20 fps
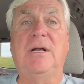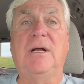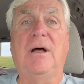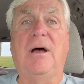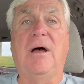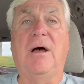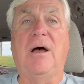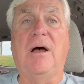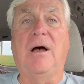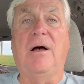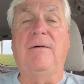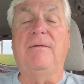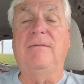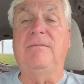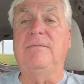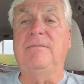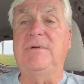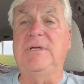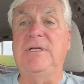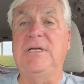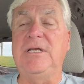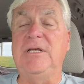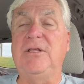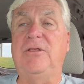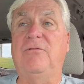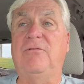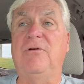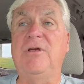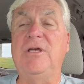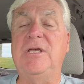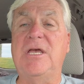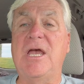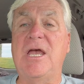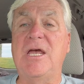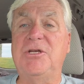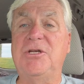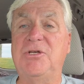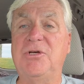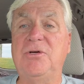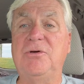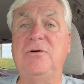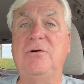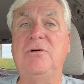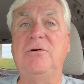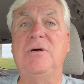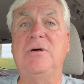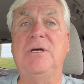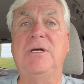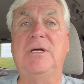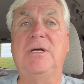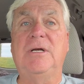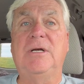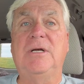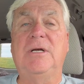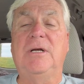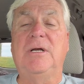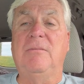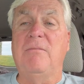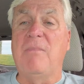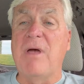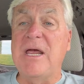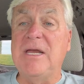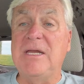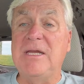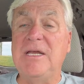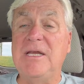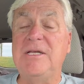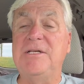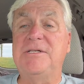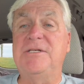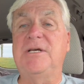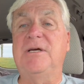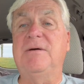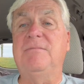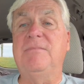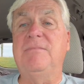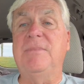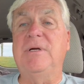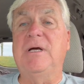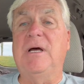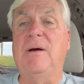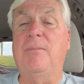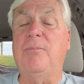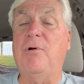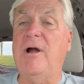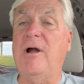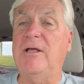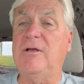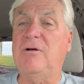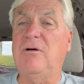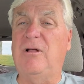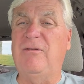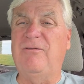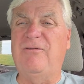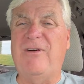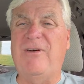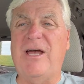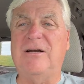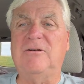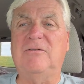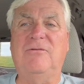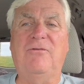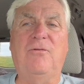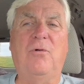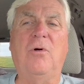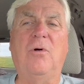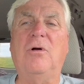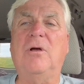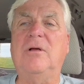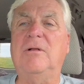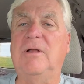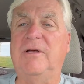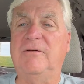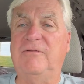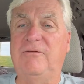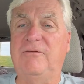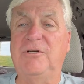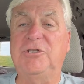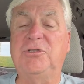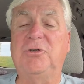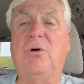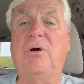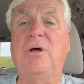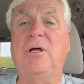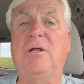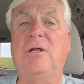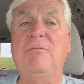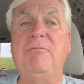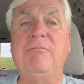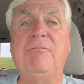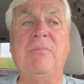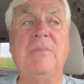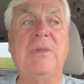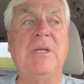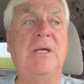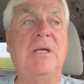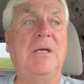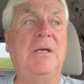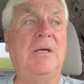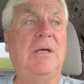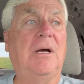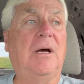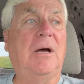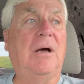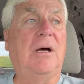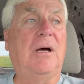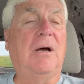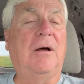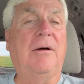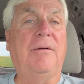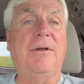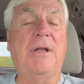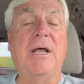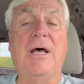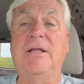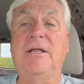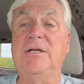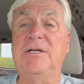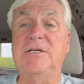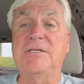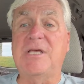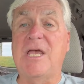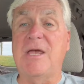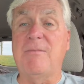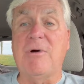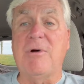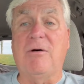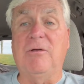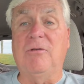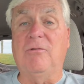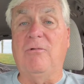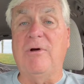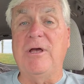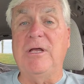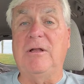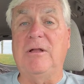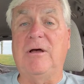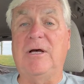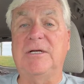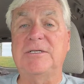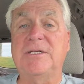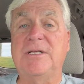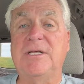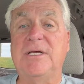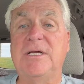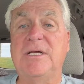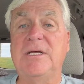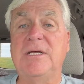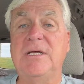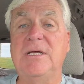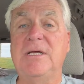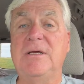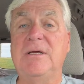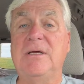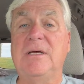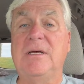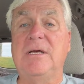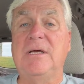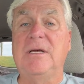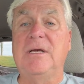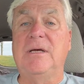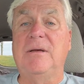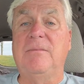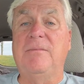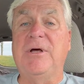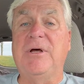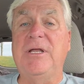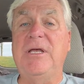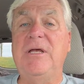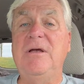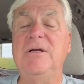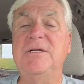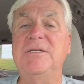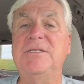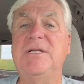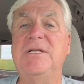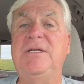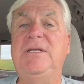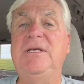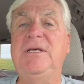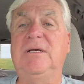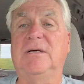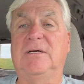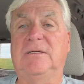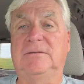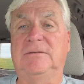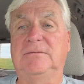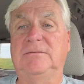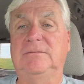uh, D3K2, magnesium, a product called Factor 4, like fish oil. Uh, now they just came out with a weight loss thing. But here's the deal.